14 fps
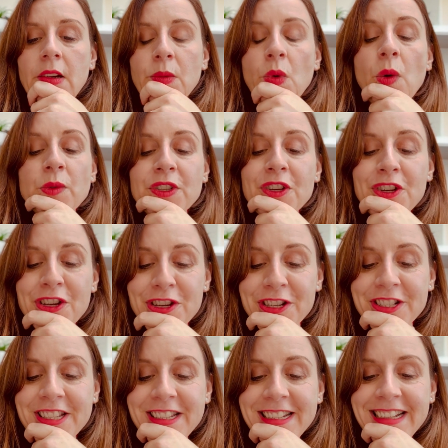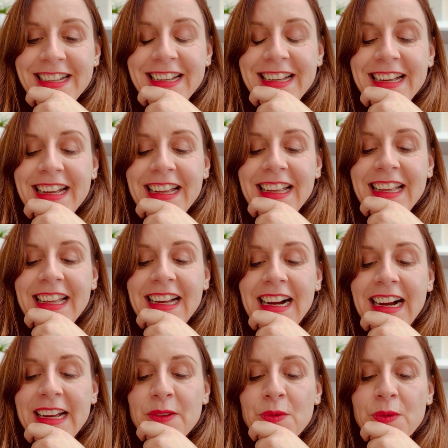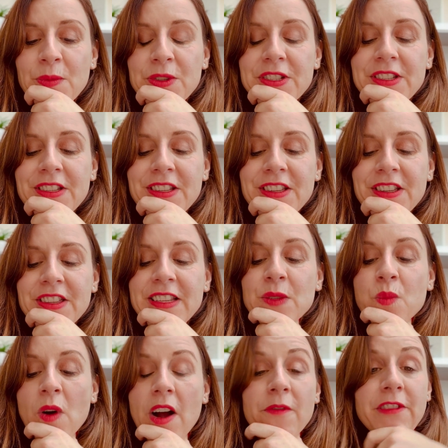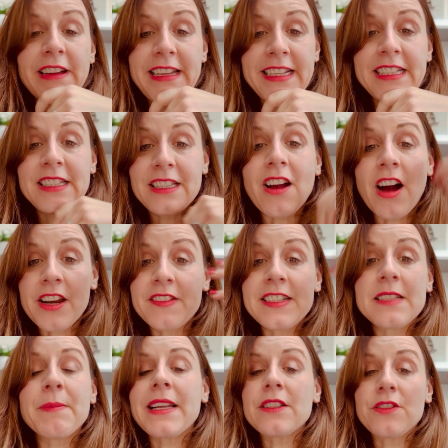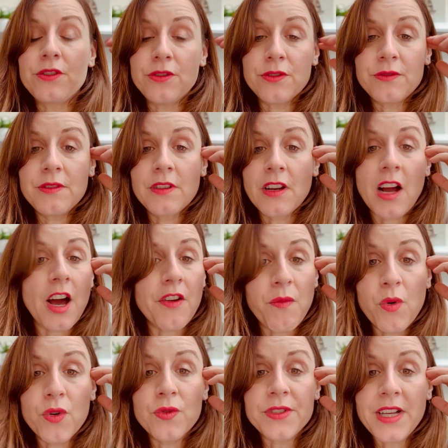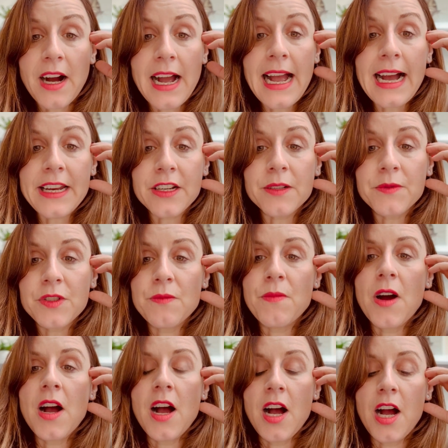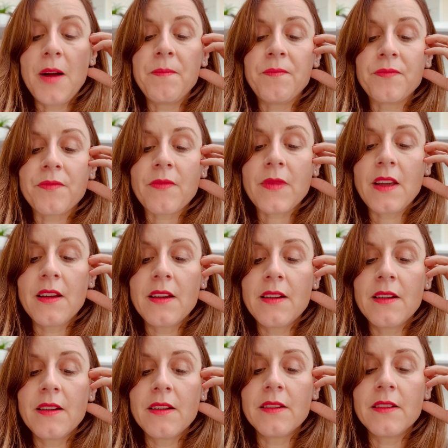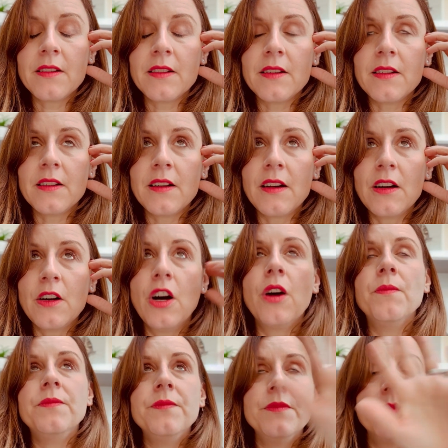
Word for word: what was good was this work really kind of dismantled the kind of walls that I had up to my um, uh, up